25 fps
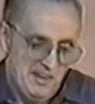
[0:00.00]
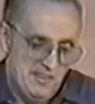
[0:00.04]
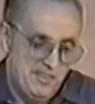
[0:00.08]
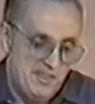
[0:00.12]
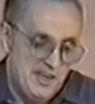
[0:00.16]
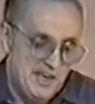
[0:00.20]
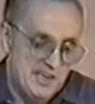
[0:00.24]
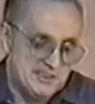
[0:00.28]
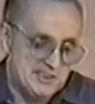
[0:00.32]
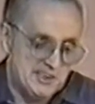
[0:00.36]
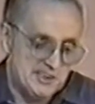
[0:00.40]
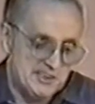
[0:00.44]

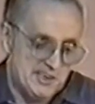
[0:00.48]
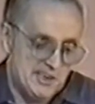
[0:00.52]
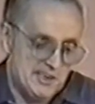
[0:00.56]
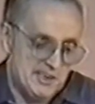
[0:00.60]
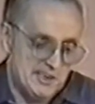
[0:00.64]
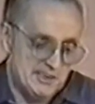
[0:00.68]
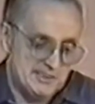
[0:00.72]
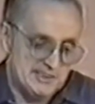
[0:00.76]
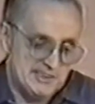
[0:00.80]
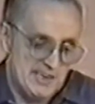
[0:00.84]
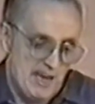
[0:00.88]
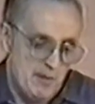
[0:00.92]
These are the
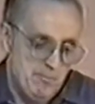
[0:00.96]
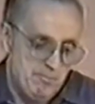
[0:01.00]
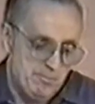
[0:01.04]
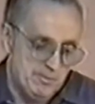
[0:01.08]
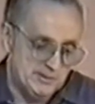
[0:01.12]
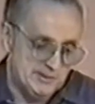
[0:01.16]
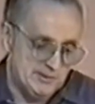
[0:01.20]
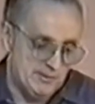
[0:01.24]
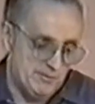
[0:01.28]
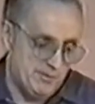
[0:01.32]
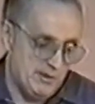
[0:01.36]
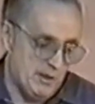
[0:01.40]

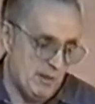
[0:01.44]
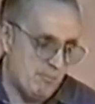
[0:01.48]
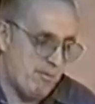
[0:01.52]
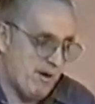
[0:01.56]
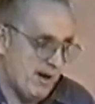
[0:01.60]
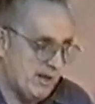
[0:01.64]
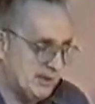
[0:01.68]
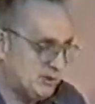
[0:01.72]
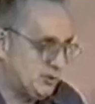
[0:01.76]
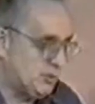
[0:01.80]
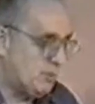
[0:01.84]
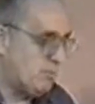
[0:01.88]
disciples of the
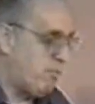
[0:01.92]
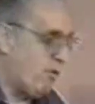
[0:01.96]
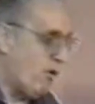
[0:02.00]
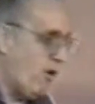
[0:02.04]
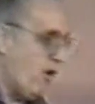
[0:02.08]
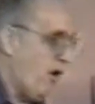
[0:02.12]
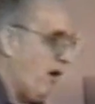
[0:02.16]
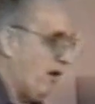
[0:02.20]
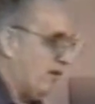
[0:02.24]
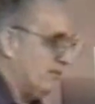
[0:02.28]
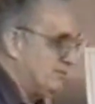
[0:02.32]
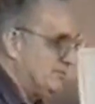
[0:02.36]
Apostle
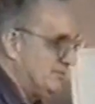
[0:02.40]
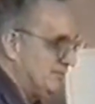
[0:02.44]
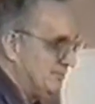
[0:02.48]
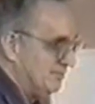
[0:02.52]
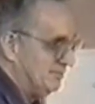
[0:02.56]
Paul.